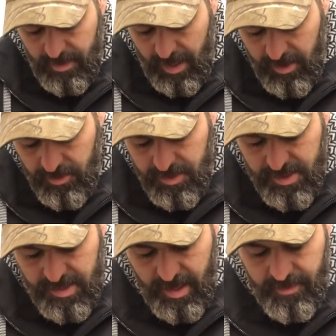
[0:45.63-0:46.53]
I use
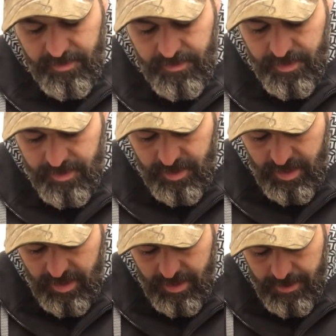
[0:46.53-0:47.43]
this knife
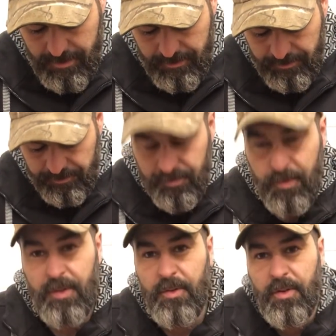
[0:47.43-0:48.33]
to
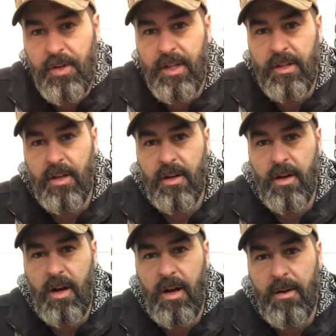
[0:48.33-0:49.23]
do
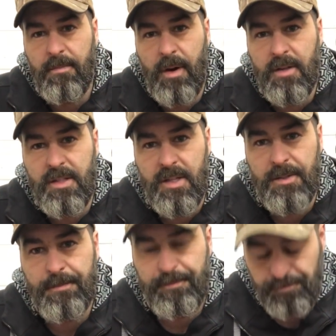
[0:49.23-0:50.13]
3D process.